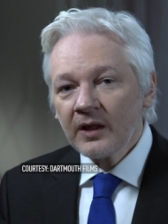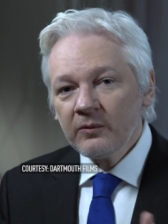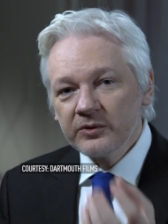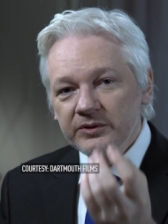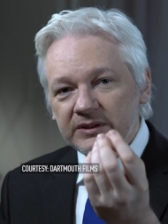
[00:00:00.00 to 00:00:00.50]

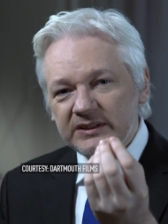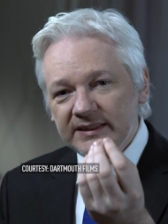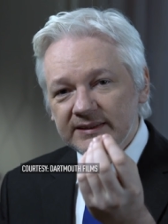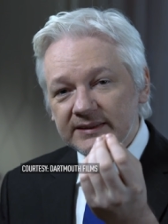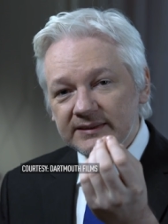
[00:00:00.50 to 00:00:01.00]
Well,
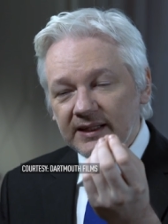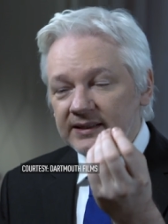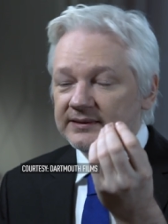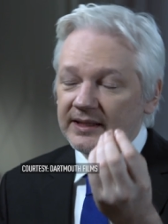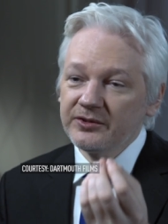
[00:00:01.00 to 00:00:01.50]
she's a
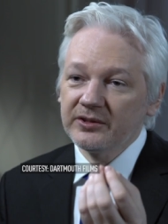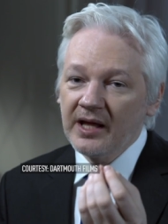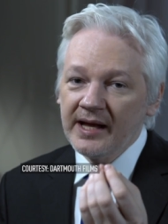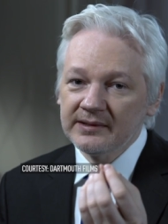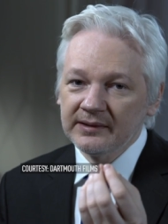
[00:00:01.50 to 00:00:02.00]

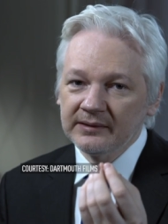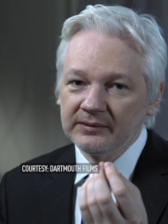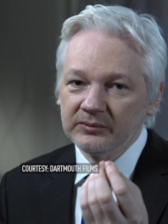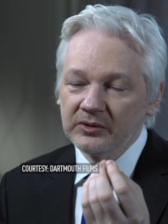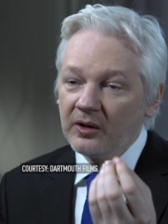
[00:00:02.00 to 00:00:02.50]

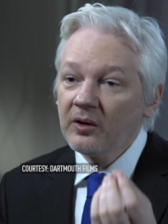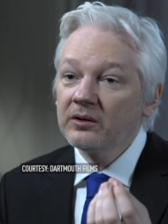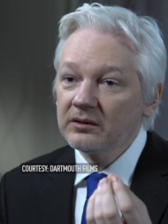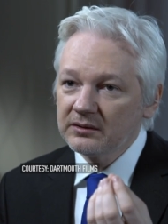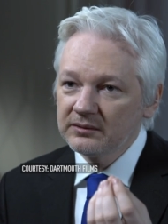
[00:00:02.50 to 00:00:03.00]
centralizing
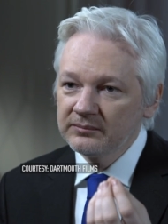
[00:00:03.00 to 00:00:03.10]
cog,